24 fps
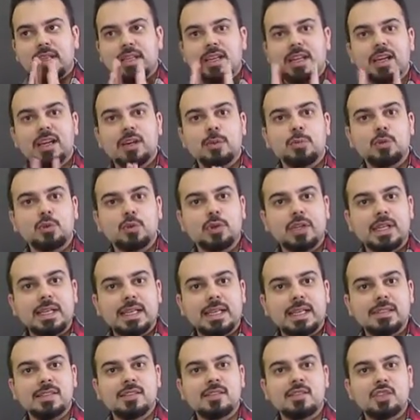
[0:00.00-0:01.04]
Crypto
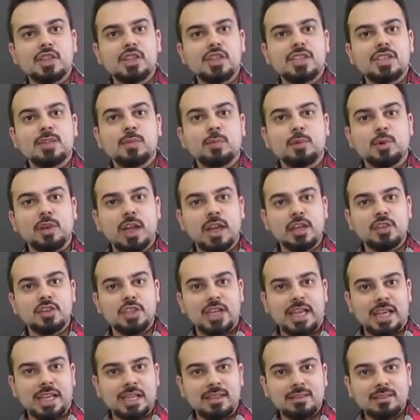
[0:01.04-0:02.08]
is such as a
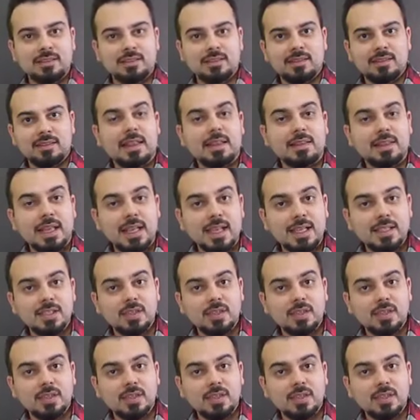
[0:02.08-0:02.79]
blockchain that